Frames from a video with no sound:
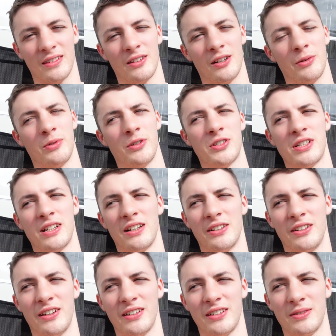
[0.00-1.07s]
Now we're just
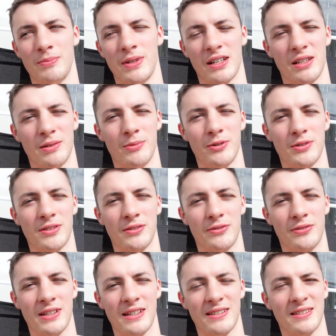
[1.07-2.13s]
chilling out, making the most
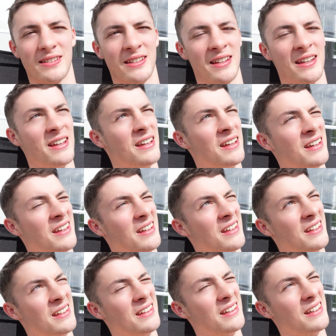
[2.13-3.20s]
of this
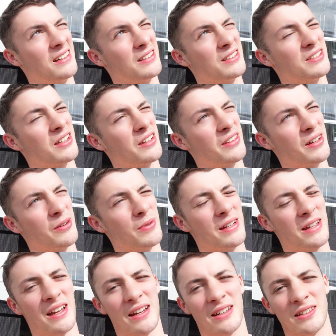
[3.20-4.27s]
little sun that we
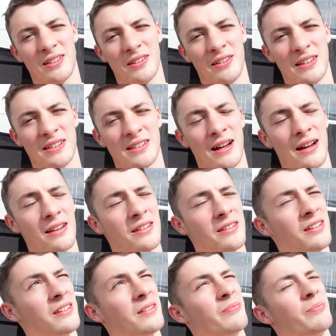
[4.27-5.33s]
get on this island.